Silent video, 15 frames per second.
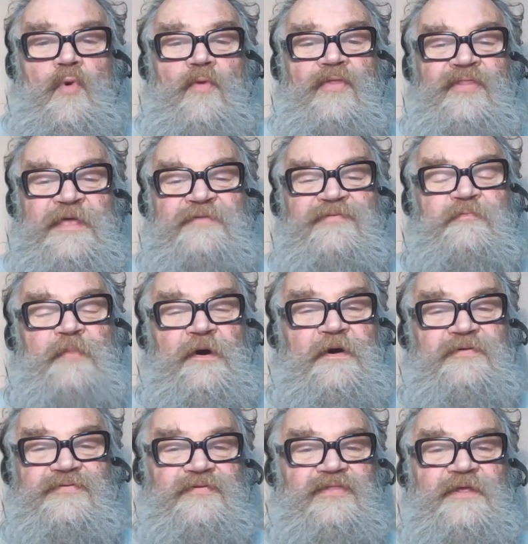this
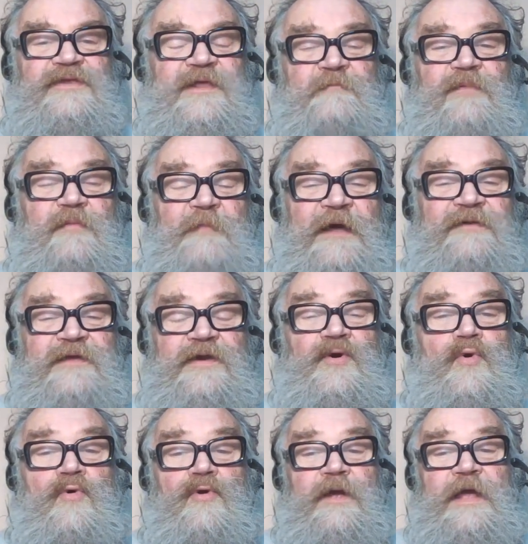person, the diplomatic
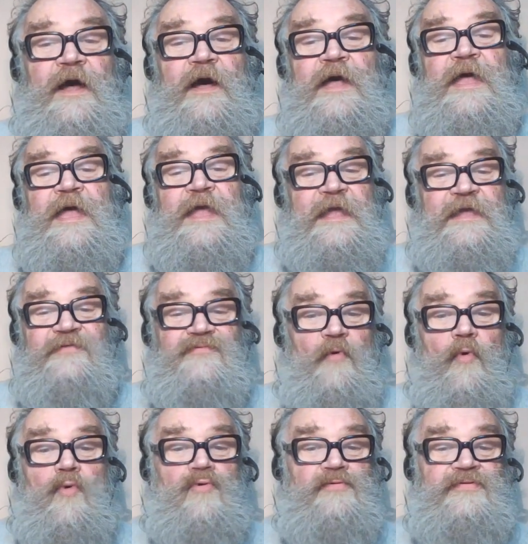courier, is
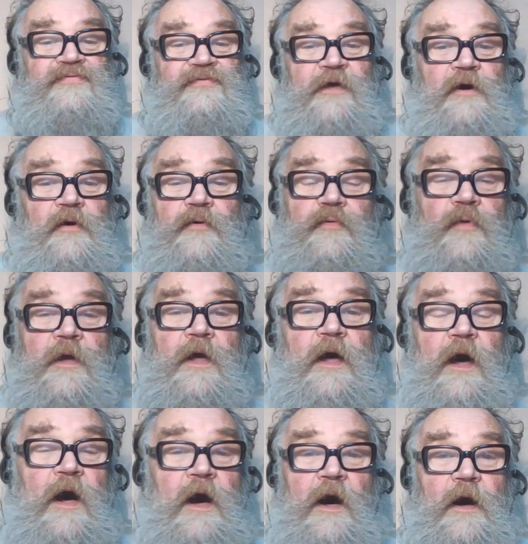also
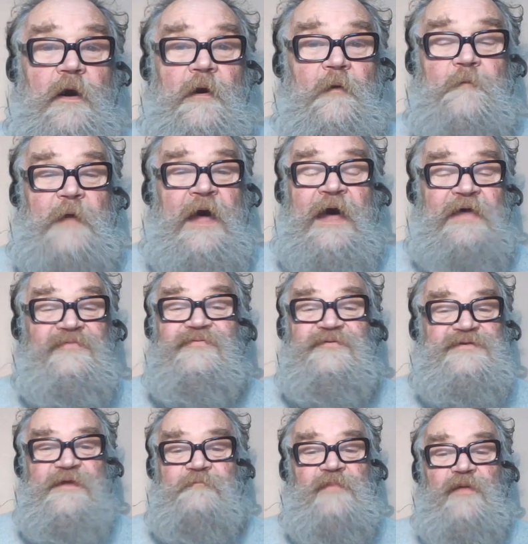has
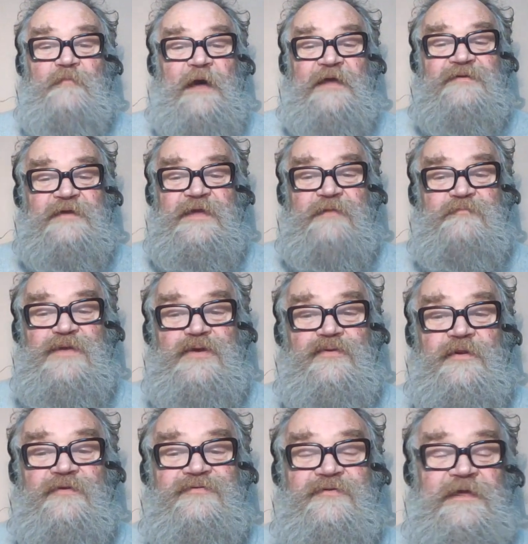diplomatic
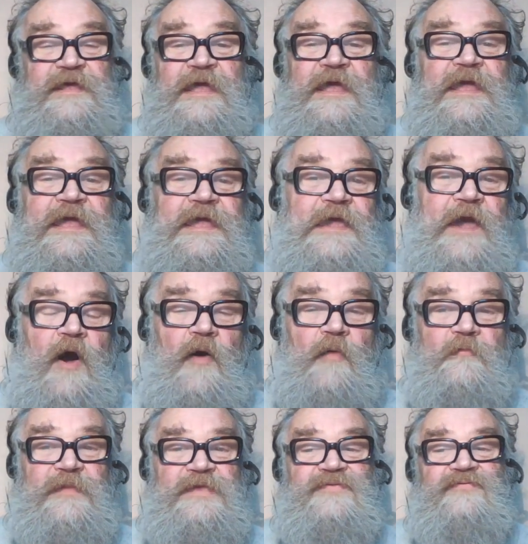immunity. He
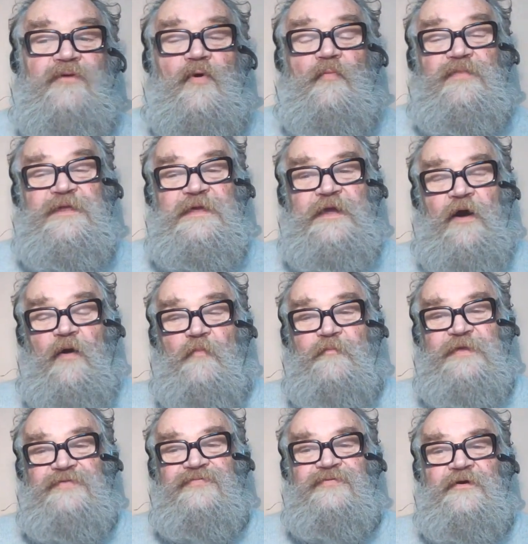can't be stopped, he can't
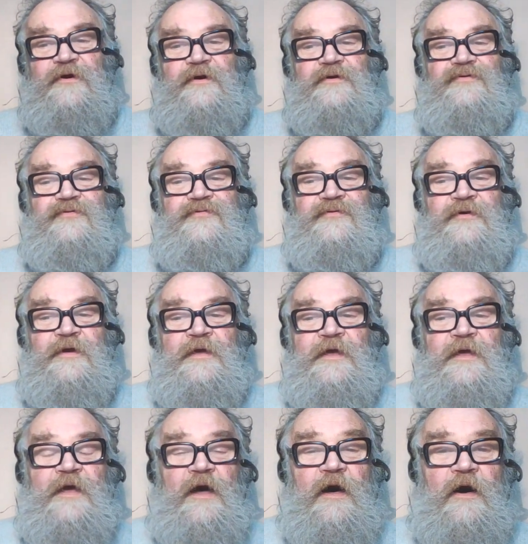be searched,
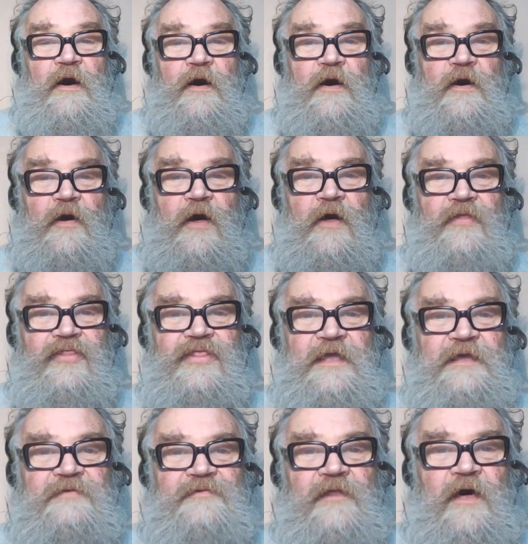and
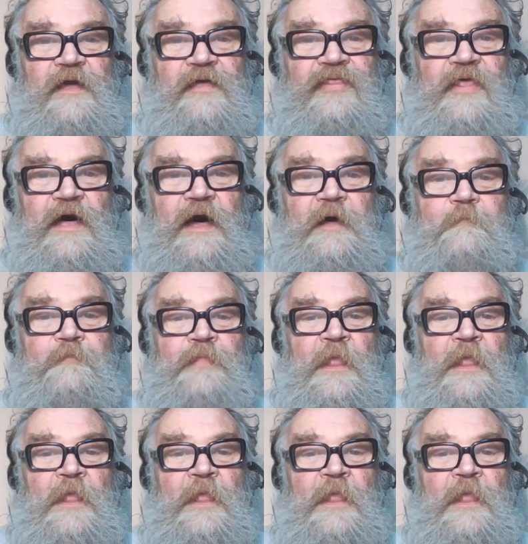things like that.